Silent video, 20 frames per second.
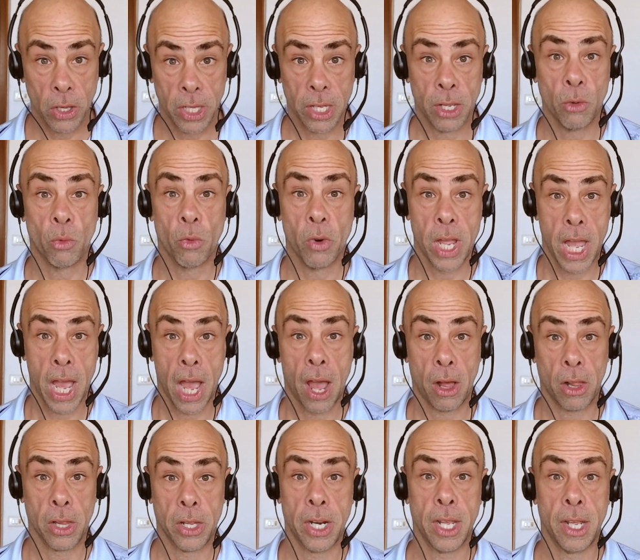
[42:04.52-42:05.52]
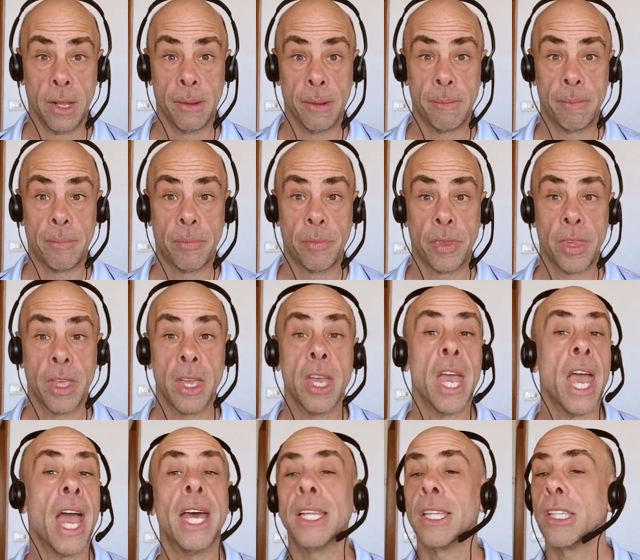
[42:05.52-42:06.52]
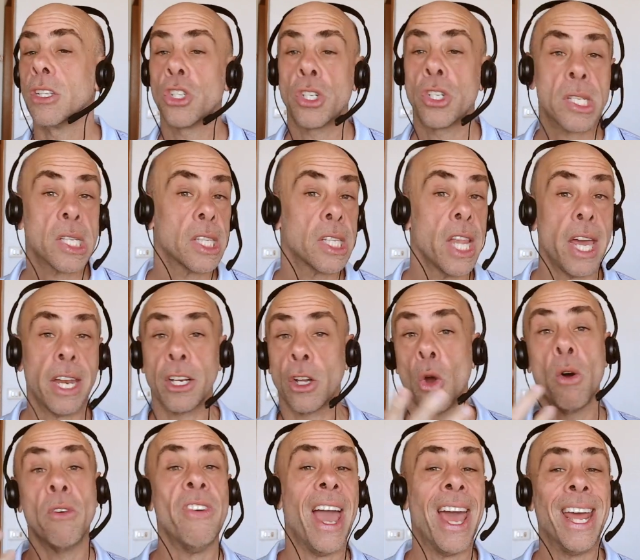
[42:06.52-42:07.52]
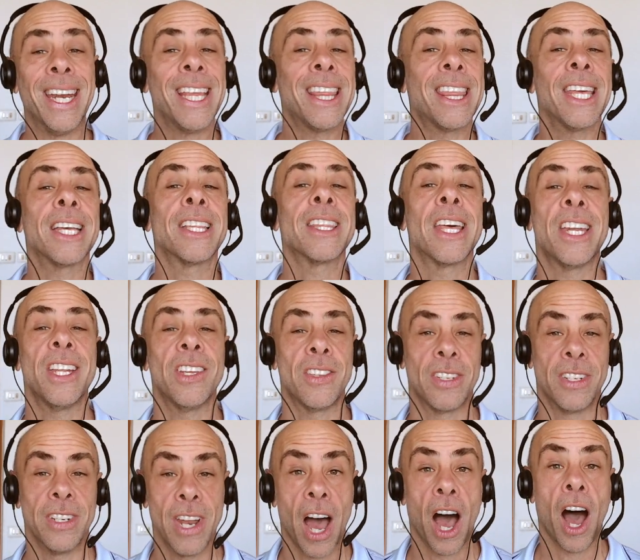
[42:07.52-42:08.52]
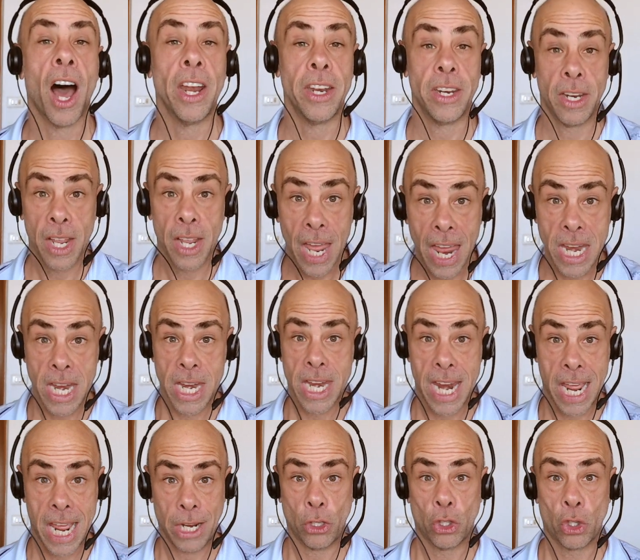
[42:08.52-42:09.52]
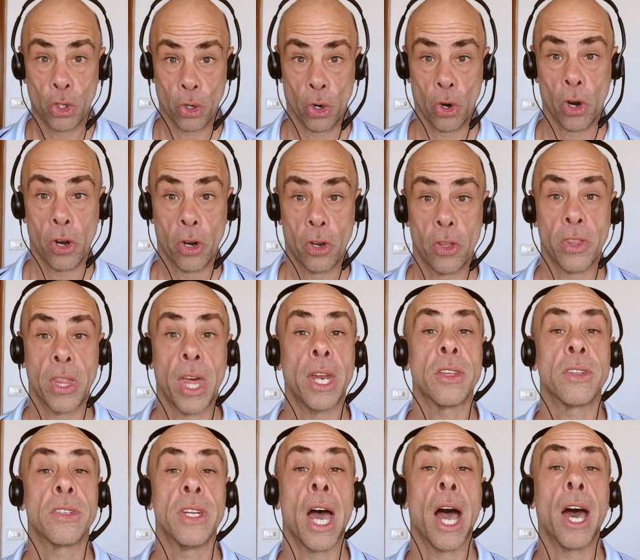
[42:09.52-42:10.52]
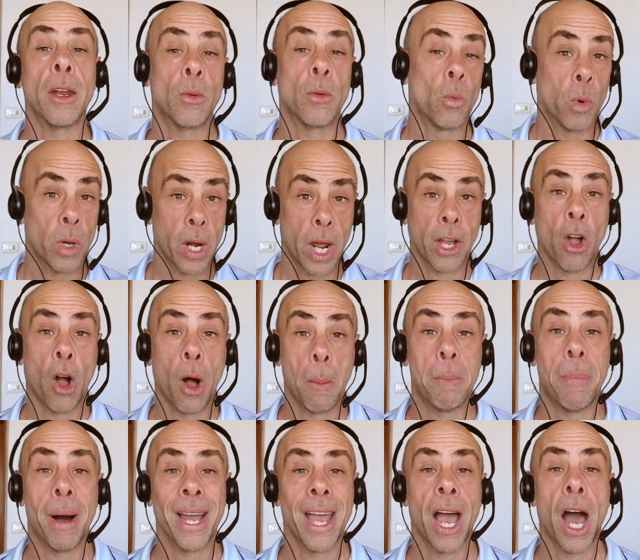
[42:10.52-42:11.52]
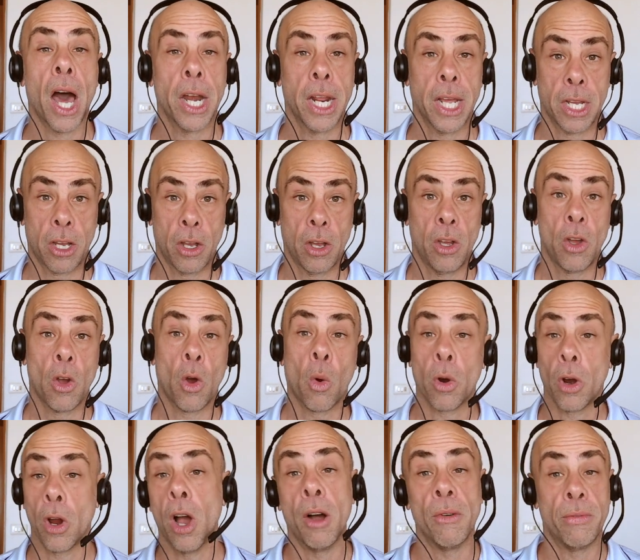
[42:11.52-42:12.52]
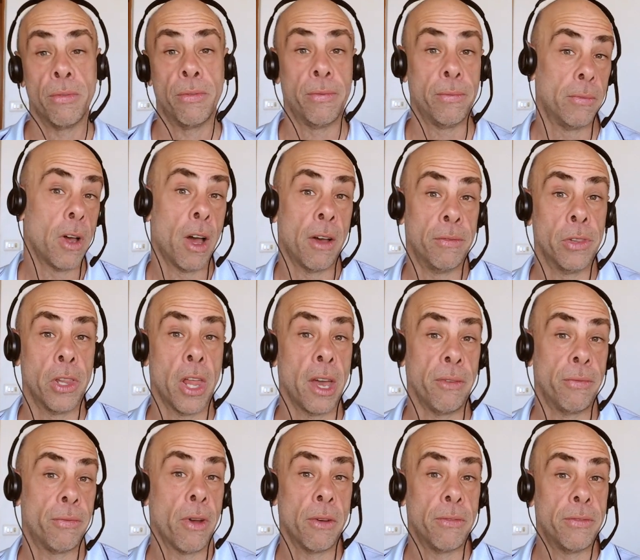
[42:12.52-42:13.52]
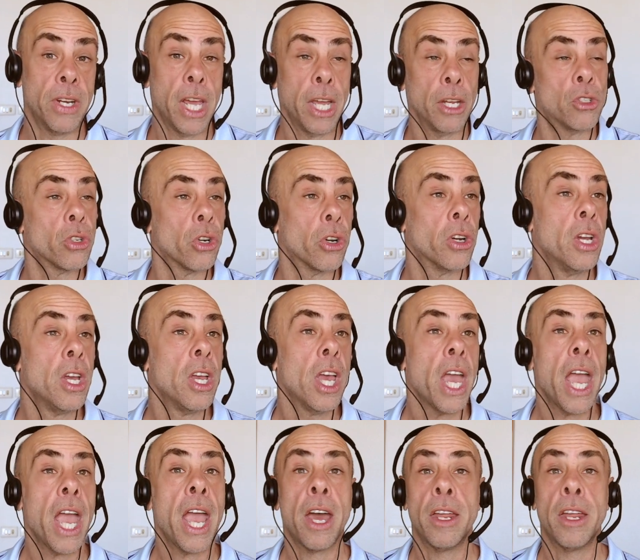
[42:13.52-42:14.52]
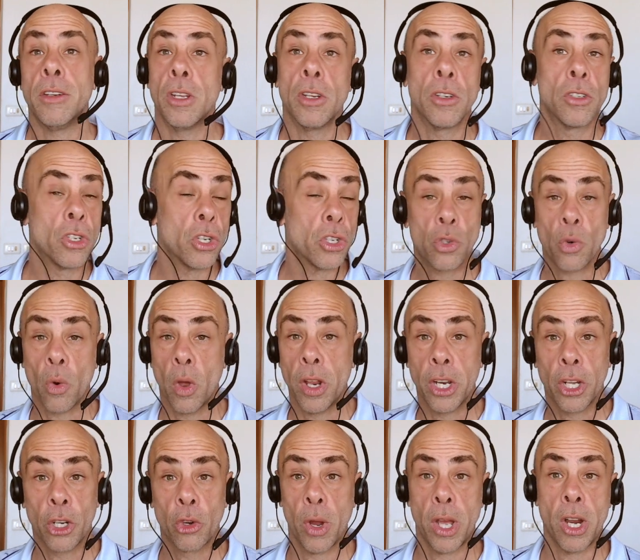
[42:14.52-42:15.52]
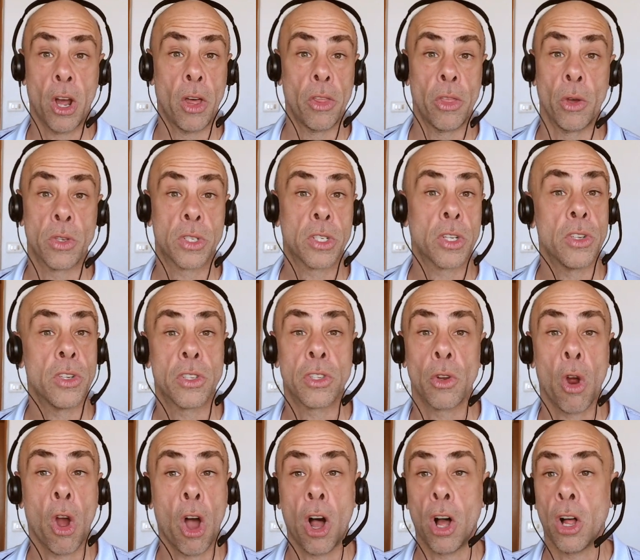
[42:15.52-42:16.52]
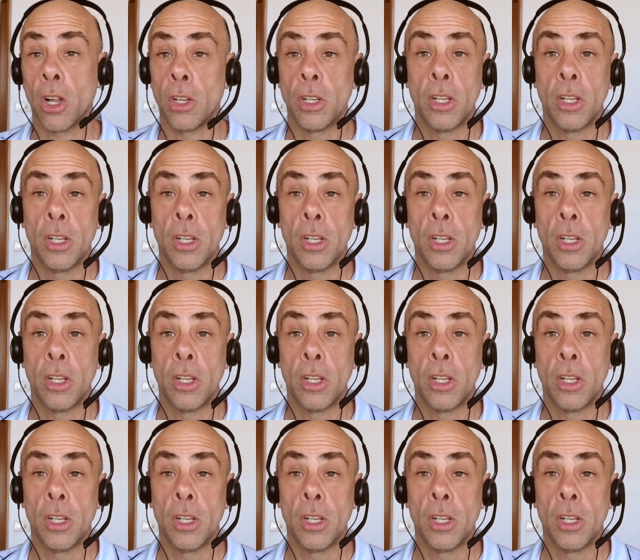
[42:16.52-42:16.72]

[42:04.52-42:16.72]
reality. And just let go of anything that is not nature, that is not what I call biotic, or of life, of nature. And destroy and create all those, because they're all